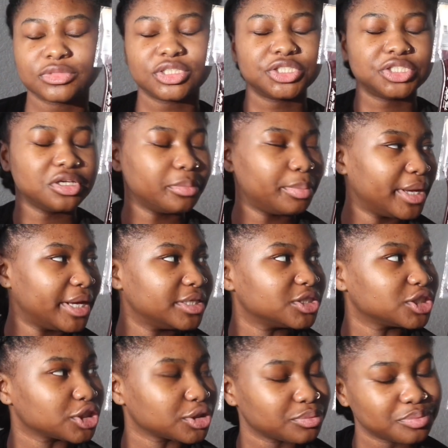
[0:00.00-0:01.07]
She a
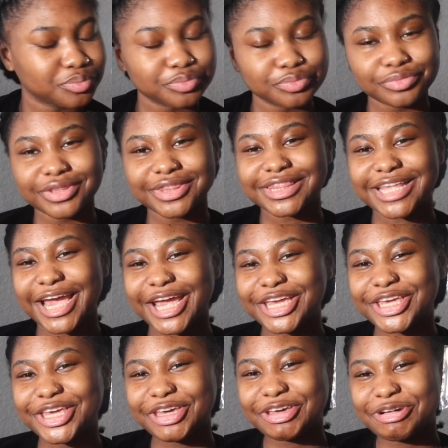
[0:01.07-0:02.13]
painter.
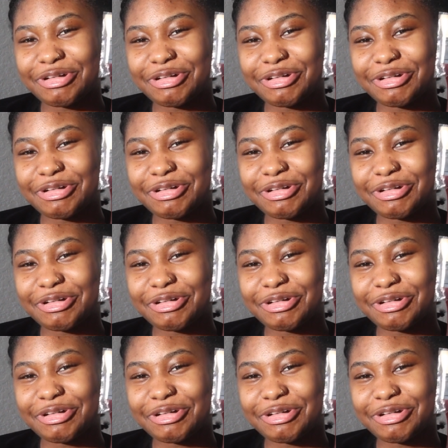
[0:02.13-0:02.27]
Thank you.